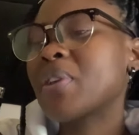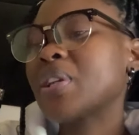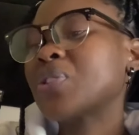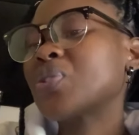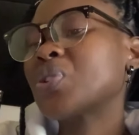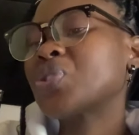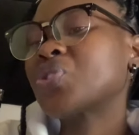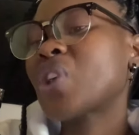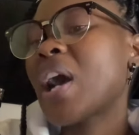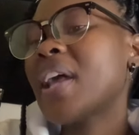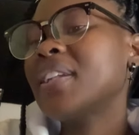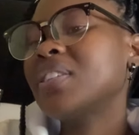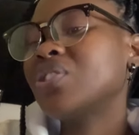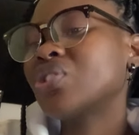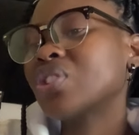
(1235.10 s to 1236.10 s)
your
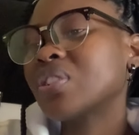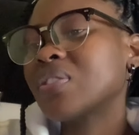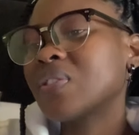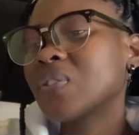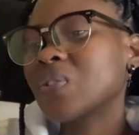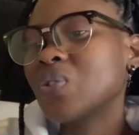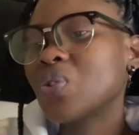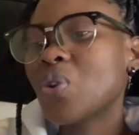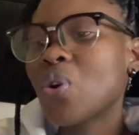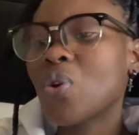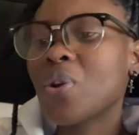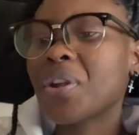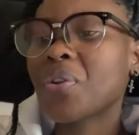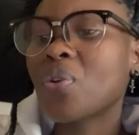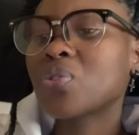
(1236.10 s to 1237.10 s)
challenges,
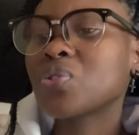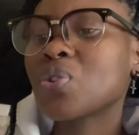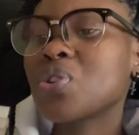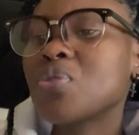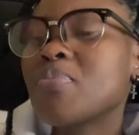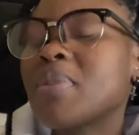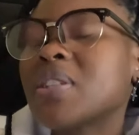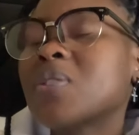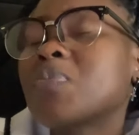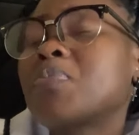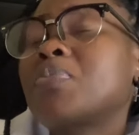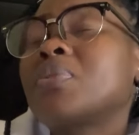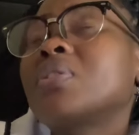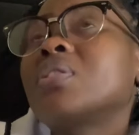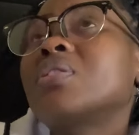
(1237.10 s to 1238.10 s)
and also you must
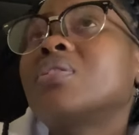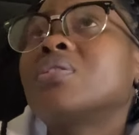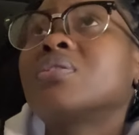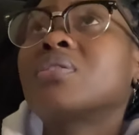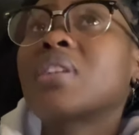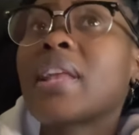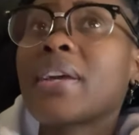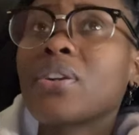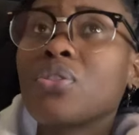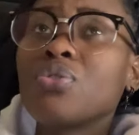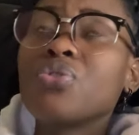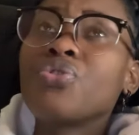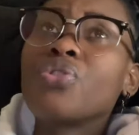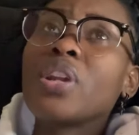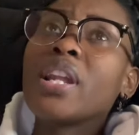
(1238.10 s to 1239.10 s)
build like
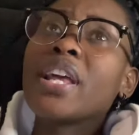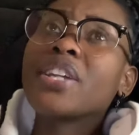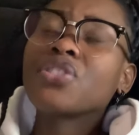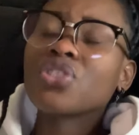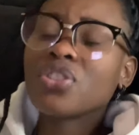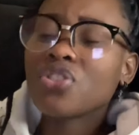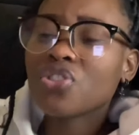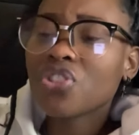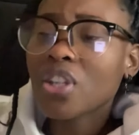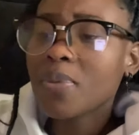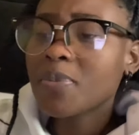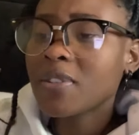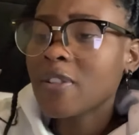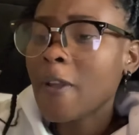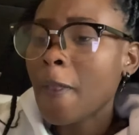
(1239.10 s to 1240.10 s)
good
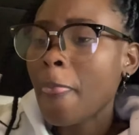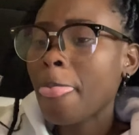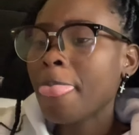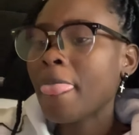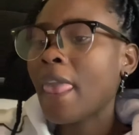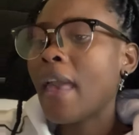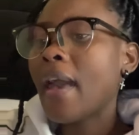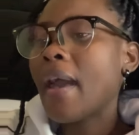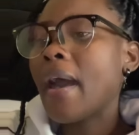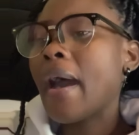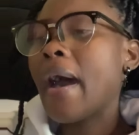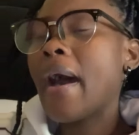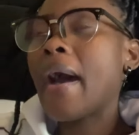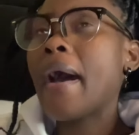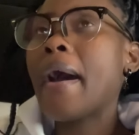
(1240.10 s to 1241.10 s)
relationships.
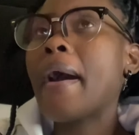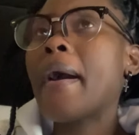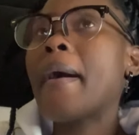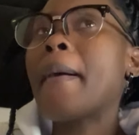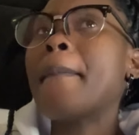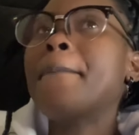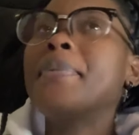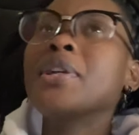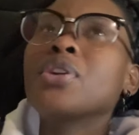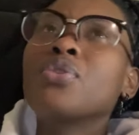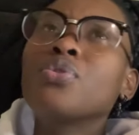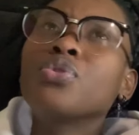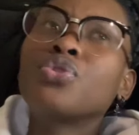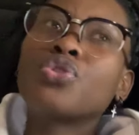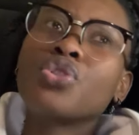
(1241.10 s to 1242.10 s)
Be
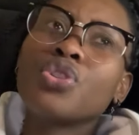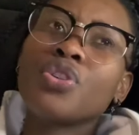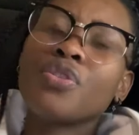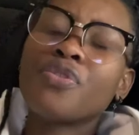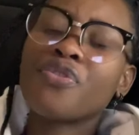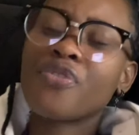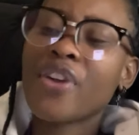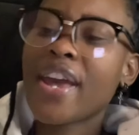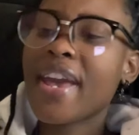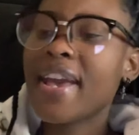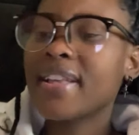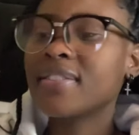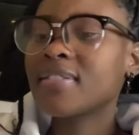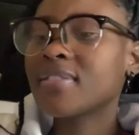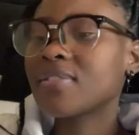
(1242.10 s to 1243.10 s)
good to your
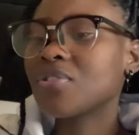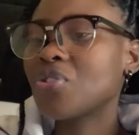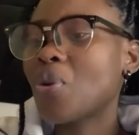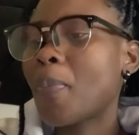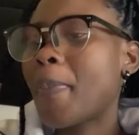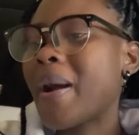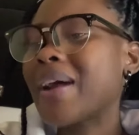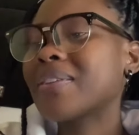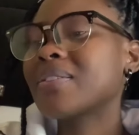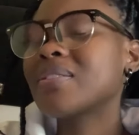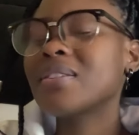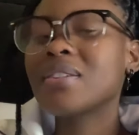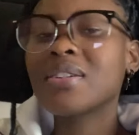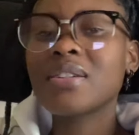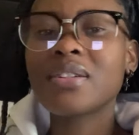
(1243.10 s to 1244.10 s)
friends, your
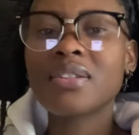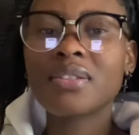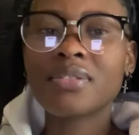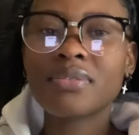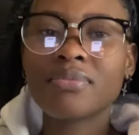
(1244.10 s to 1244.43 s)
partner,